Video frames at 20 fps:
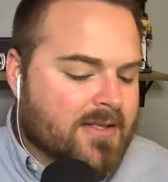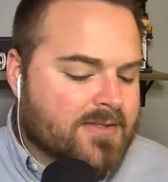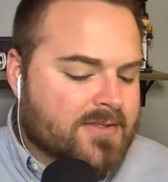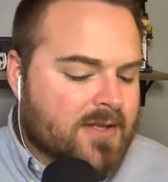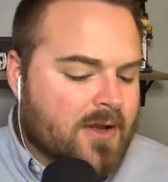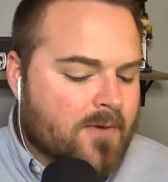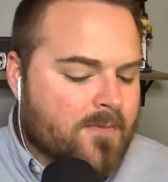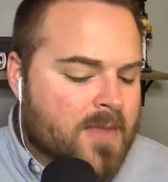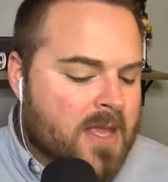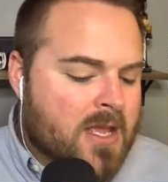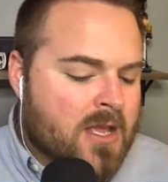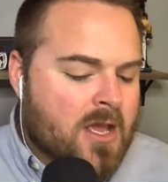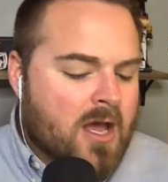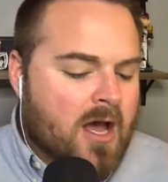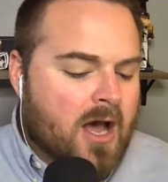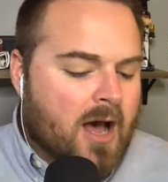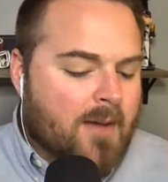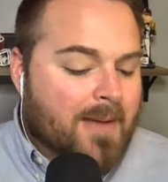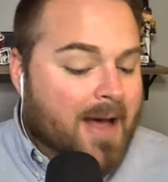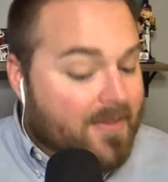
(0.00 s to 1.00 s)
So
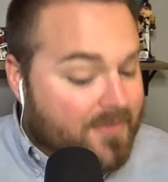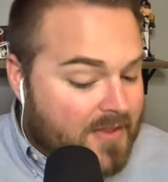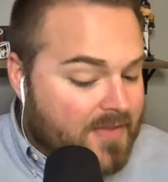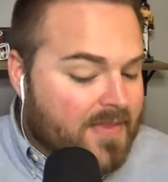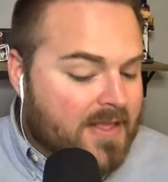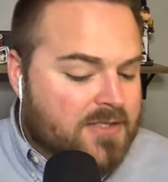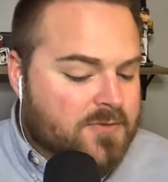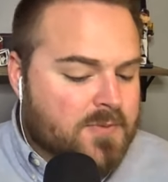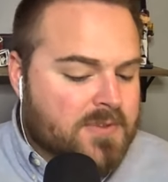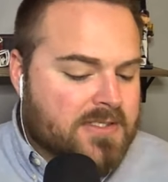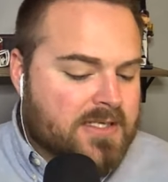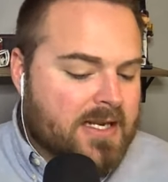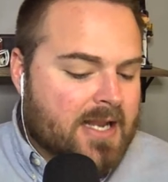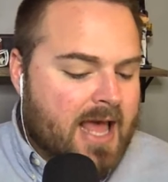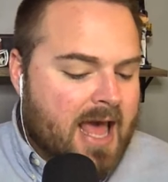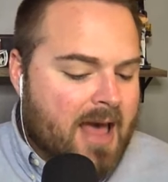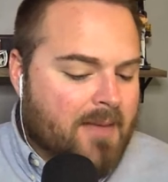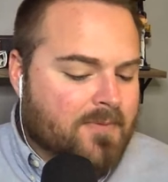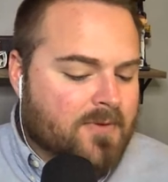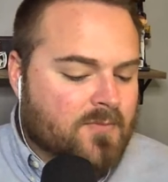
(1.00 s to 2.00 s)
um, I think that's what's going to
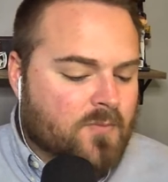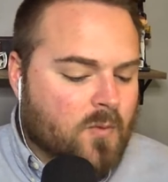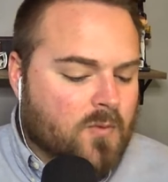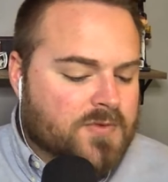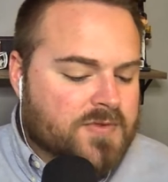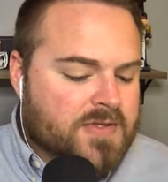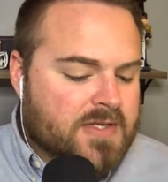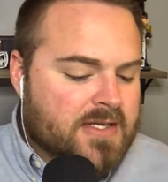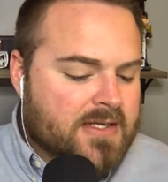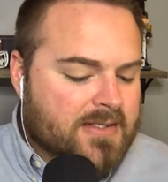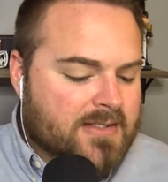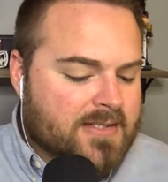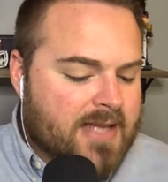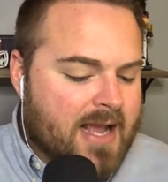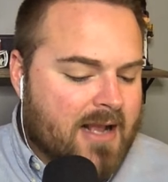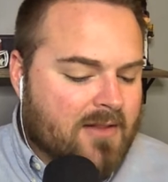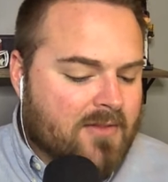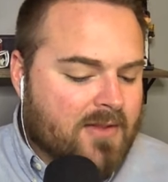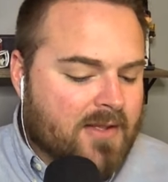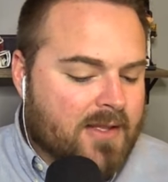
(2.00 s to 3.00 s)
happen. We'll see
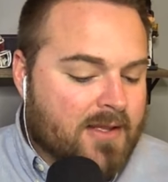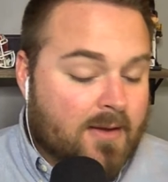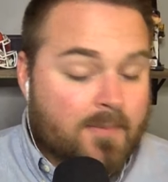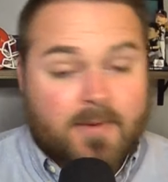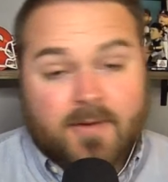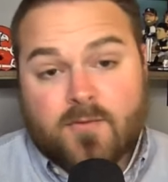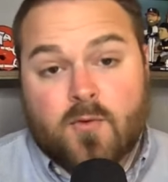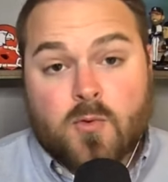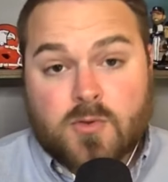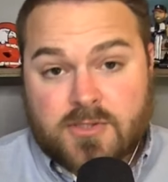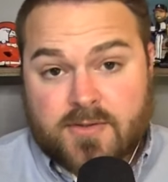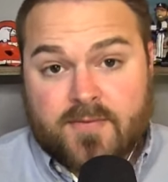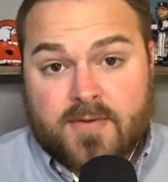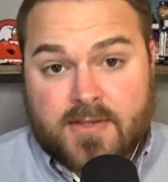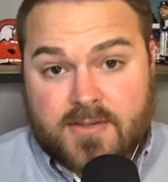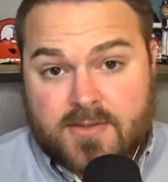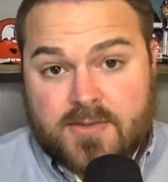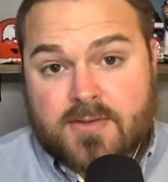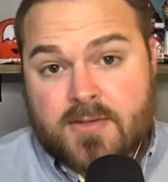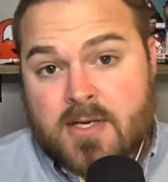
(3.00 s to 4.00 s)
exactly. I mean, of course, if
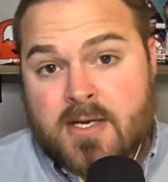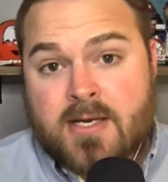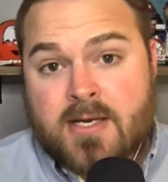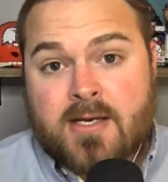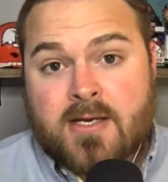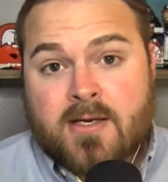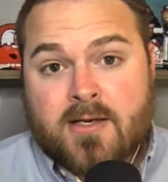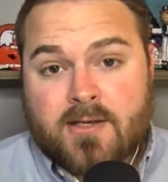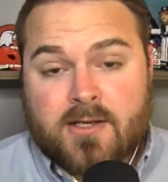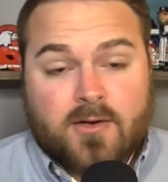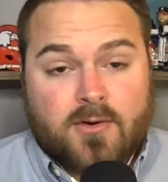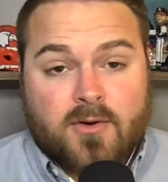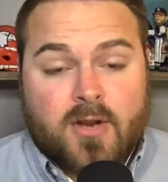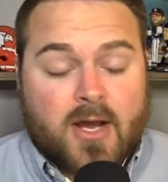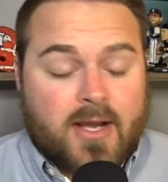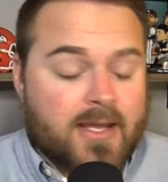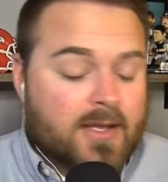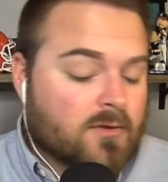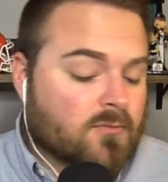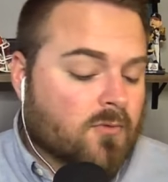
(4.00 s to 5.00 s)
he's you know
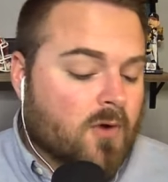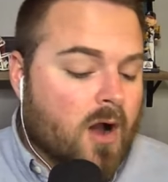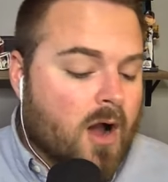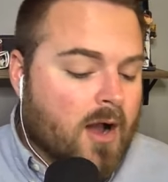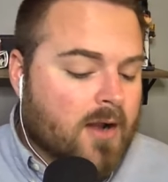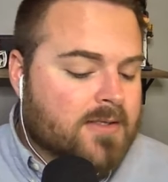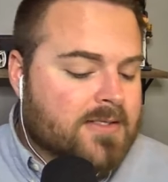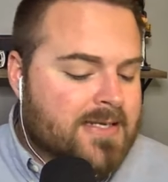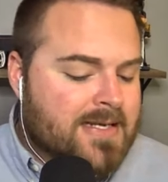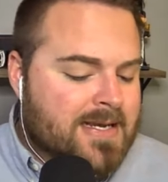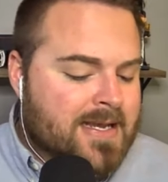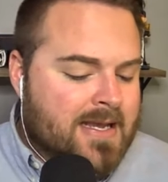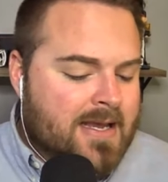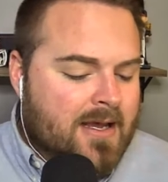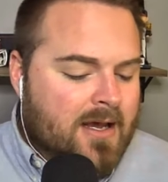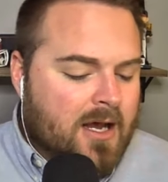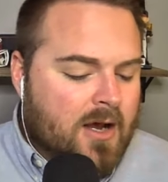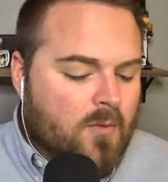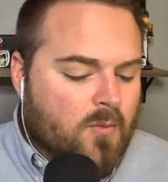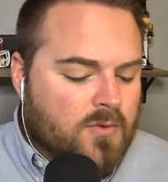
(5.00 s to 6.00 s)
not getting rocked,
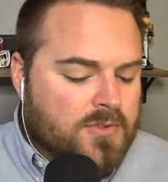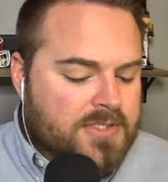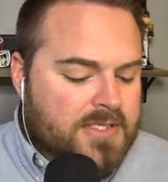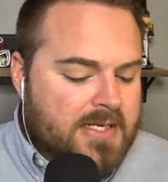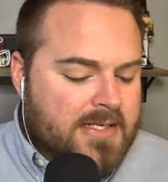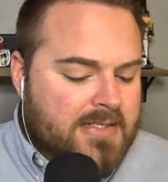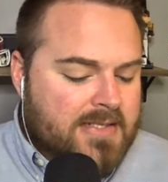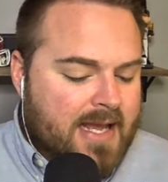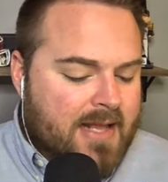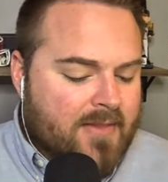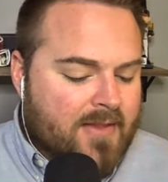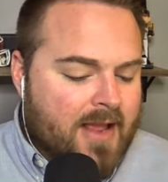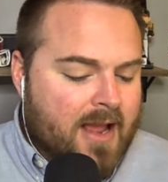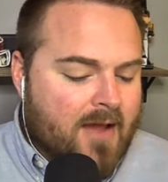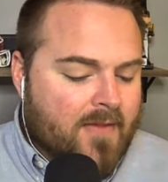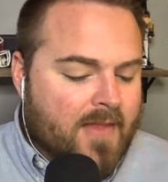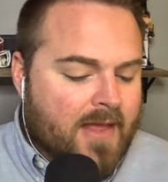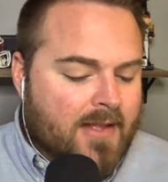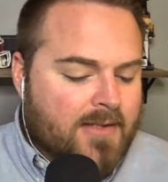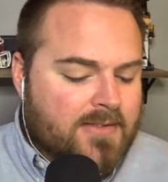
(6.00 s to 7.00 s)
uh, we'll see exactly
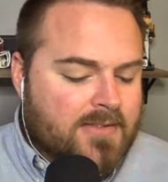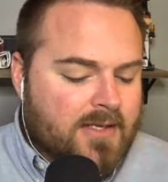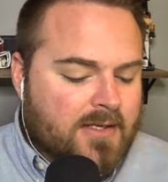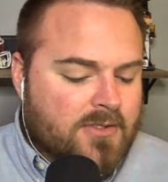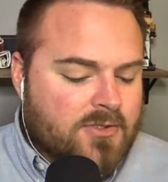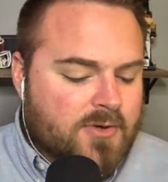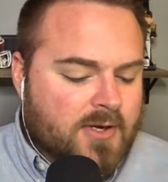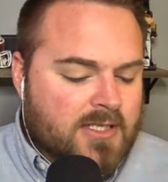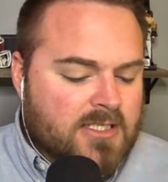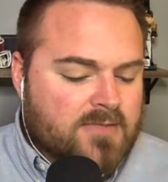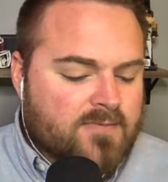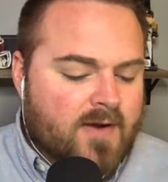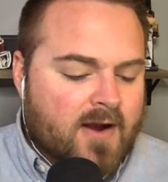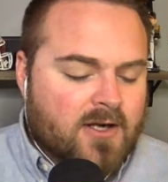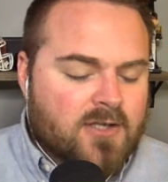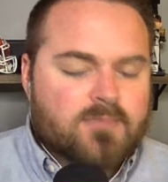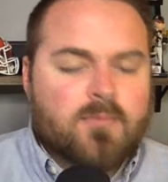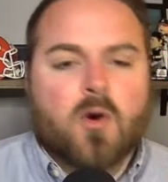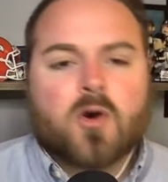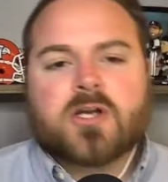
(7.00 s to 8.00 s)
how that uh,
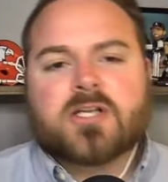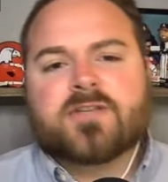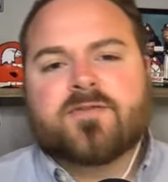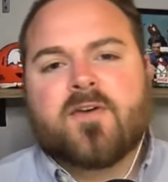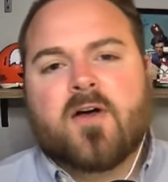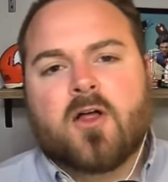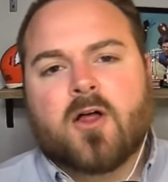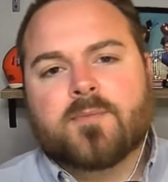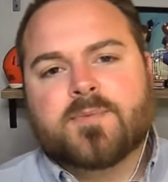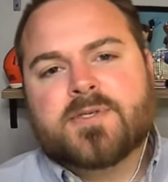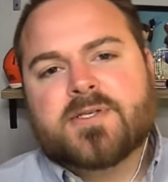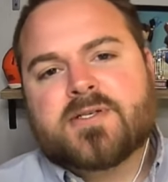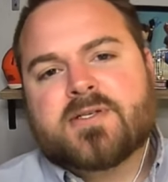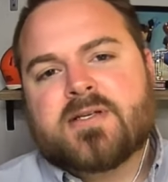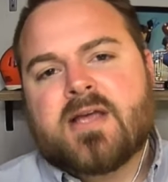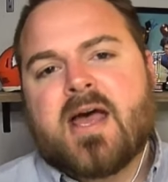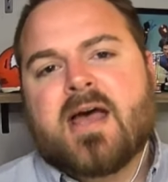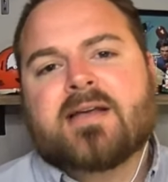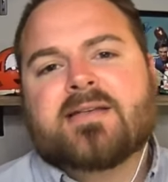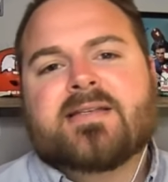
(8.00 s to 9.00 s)
transpires. Marcus Phillips
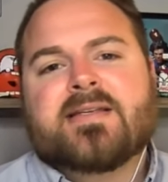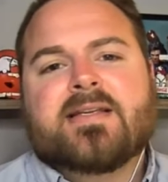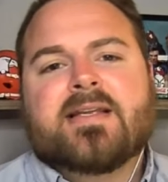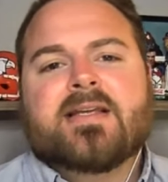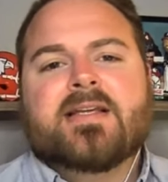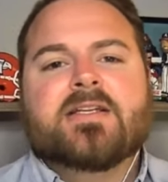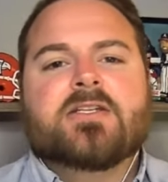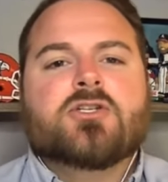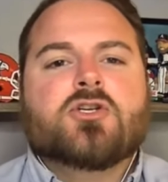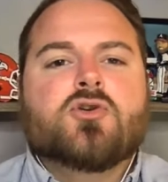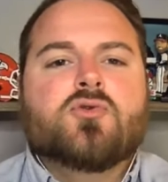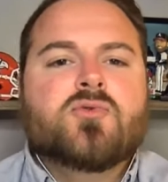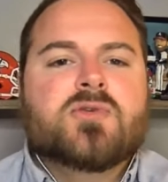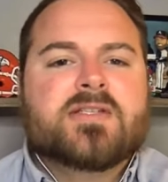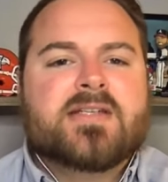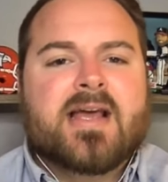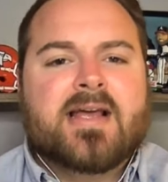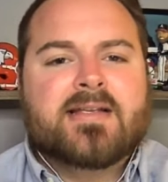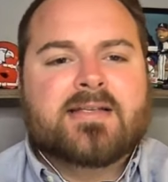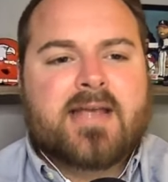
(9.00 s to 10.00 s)
exited
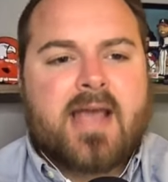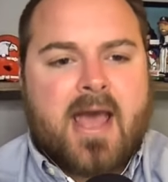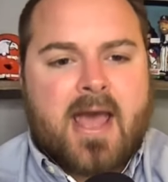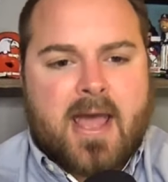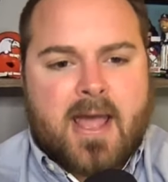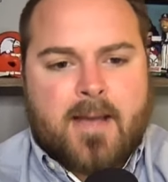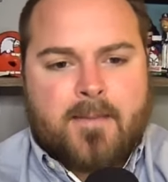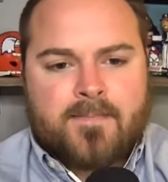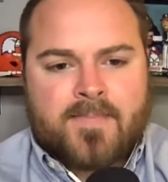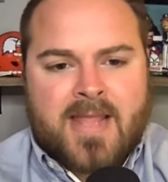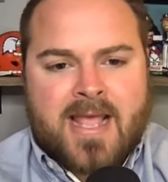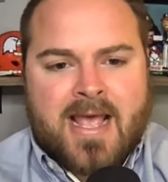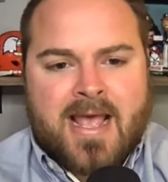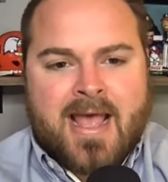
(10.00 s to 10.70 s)
Tuesday's game.